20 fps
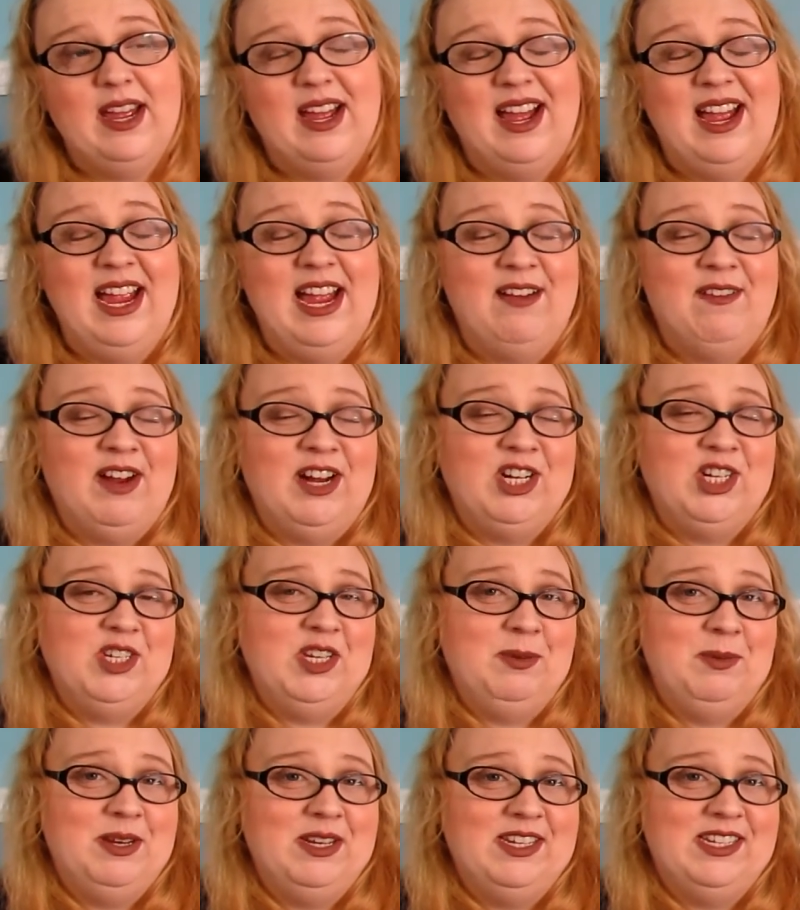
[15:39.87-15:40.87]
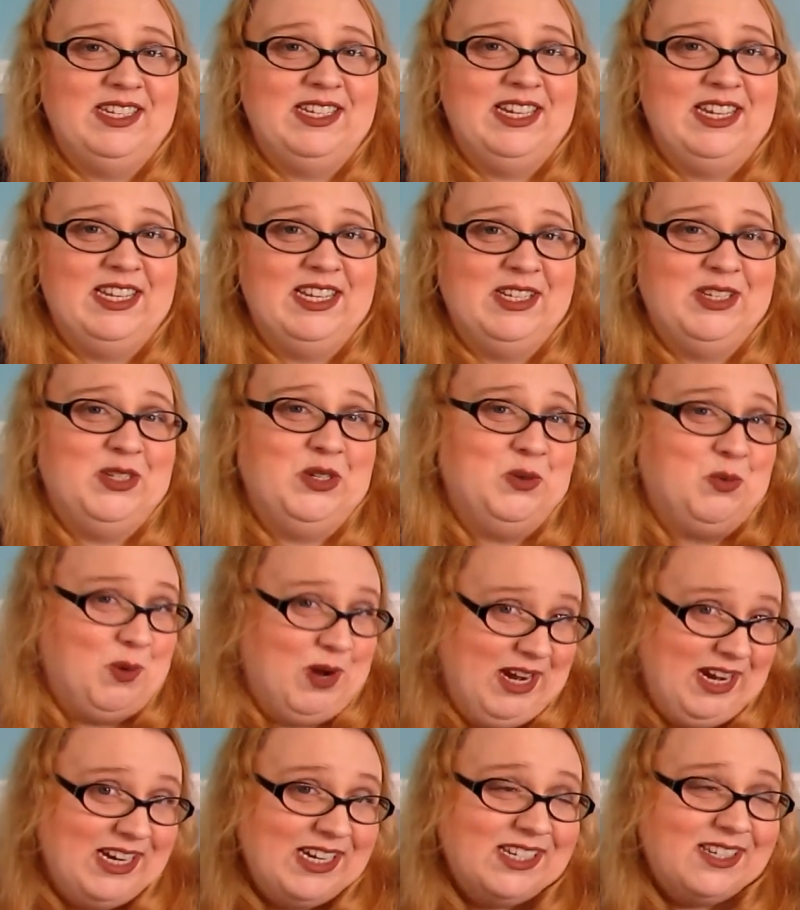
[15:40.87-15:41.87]
I have actually been to see this
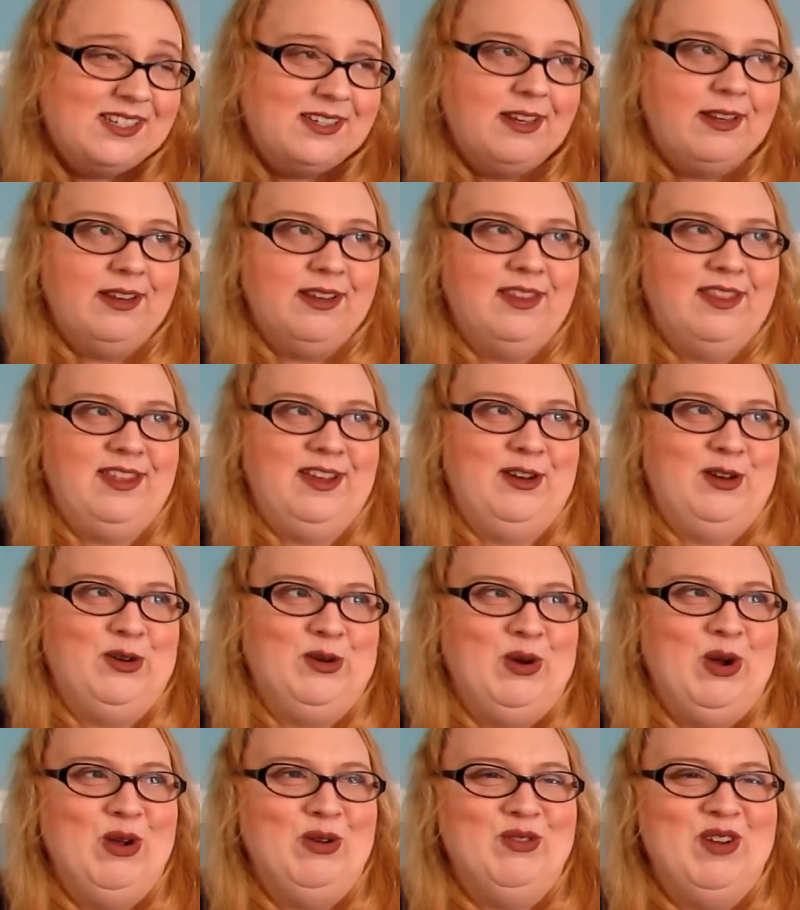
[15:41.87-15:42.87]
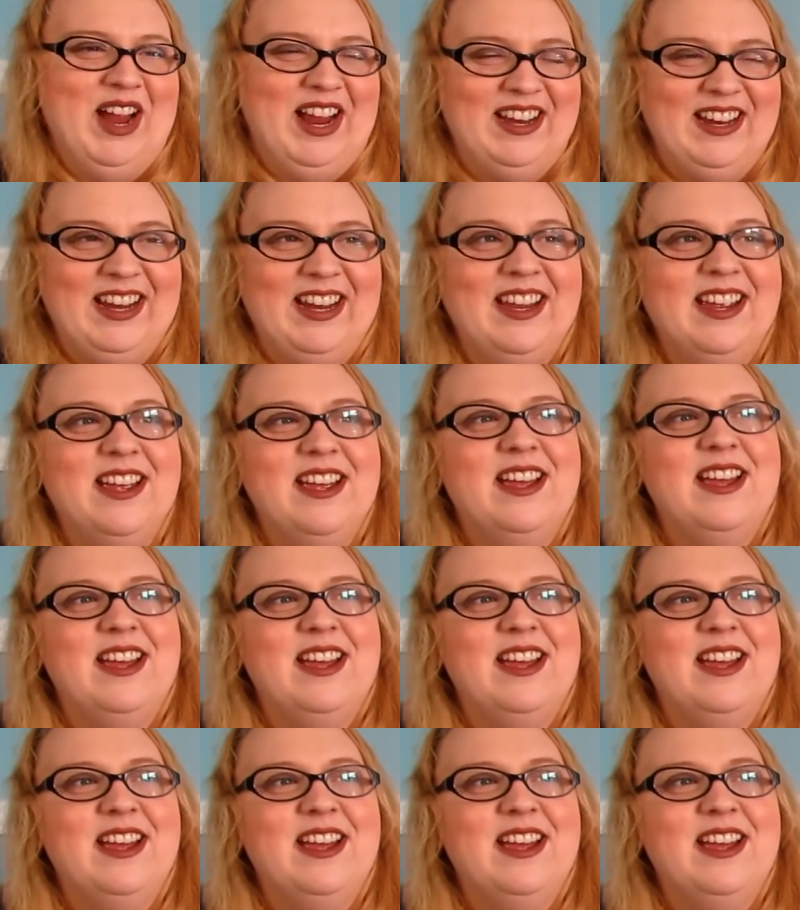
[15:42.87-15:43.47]
twice in the theater already.